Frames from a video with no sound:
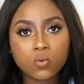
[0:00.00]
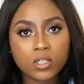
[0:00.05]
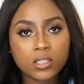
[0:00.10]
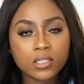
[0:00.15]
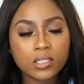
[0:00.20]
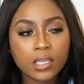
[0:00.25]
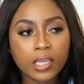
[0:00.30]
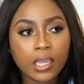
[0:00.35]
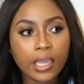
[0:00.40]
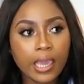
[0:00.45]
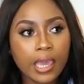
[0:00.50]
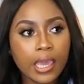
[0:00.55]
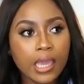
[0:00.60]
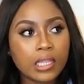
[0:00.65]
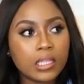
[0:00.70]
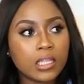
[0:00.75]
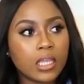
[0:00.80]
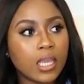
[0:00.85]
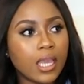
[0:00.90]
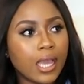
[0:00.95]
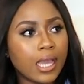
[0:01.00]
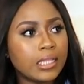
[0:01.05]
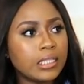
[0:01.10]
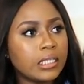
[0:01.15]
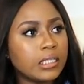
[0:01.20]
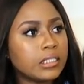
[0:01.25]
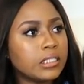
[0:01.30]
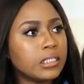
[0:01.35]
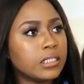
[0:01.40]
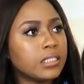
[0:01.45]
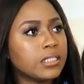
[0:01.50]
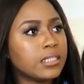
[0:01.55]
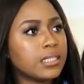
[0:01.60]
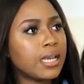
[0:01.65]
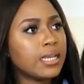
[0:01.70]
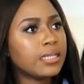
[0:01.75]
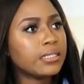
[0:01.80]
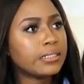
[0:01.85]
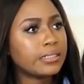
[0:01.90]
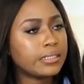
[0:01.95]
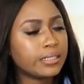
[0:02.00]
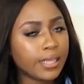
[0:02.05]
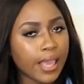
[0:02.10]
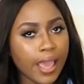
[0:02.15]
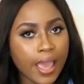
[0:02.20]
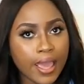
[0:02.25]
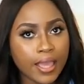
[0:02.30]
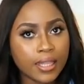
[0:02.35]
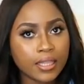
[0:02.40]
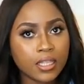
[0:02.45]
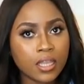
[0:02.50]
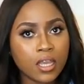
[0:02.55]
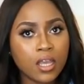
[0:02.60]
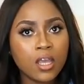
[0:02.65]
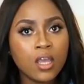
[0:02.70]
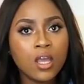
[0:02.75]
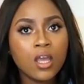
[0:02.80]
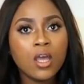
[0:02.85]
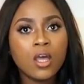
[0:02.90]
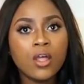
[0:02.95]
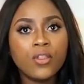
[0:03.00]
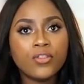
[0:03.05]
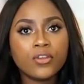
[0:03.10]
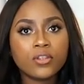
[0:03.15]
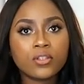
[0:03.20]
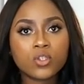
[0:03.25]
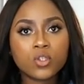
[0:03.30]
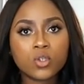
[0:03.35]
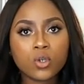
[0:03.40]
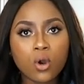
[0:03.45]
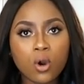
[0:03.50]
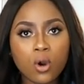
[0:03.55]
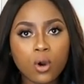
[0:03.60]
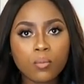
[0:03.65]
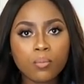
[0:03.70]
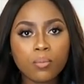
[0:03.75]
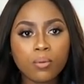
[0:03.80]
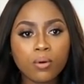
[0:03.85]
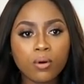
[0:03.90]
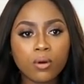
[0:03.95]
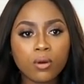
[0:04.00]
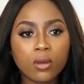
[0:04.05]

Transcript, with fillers: once again and it's in a size 10 the top